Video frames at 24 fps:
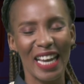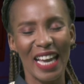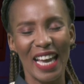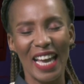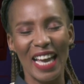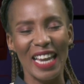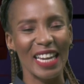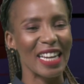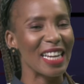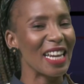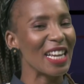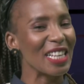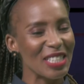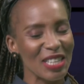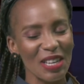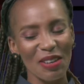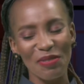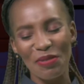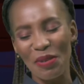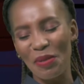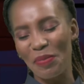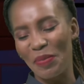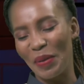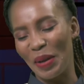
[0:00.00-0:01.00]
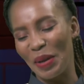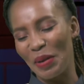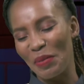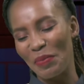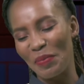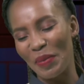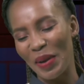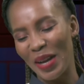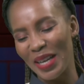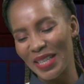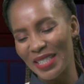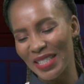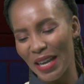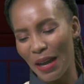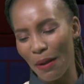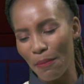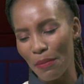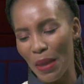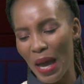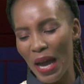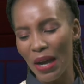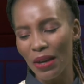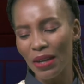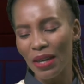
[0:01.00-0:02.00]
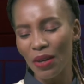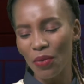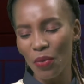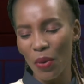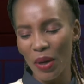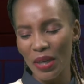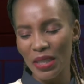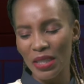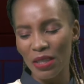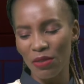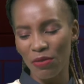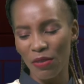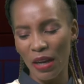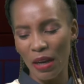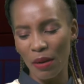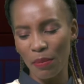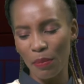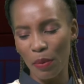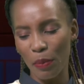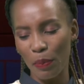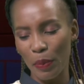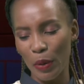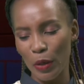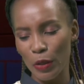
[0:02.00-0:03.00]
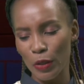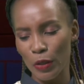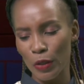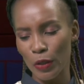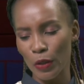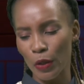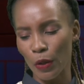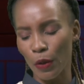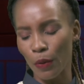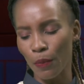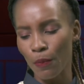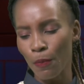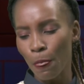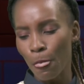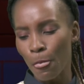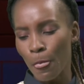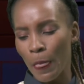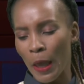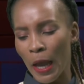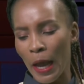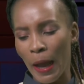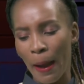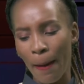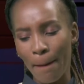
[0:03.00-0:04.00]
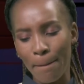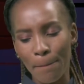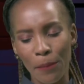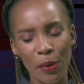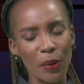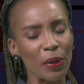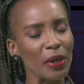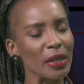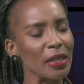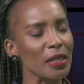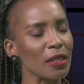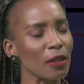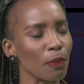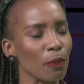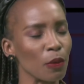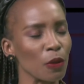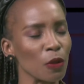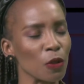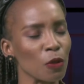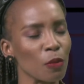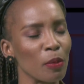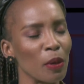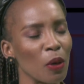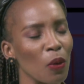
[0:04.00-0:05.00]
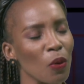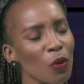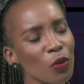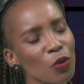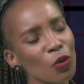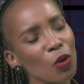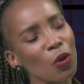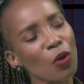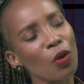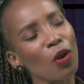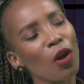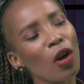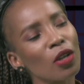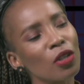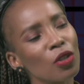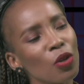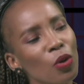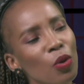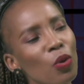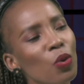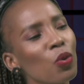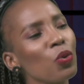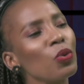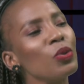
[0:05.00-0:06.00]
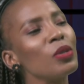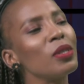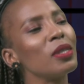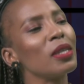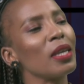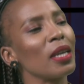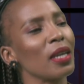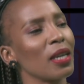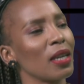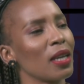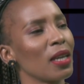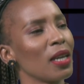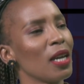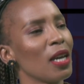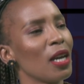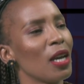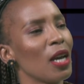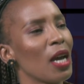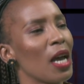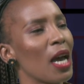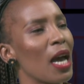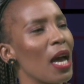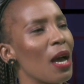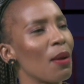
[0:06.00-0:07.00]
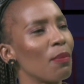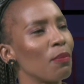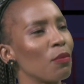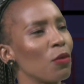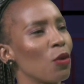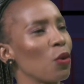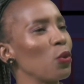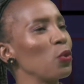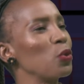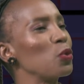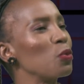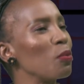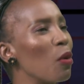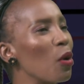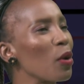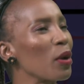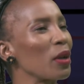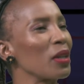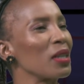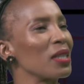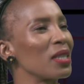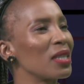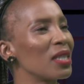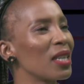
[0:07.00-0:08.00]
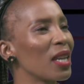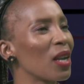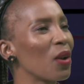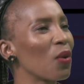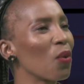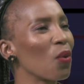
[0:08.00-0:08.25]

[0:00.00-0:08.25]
and it has never been, but how can one develop personal principles, but also not losing those morals they've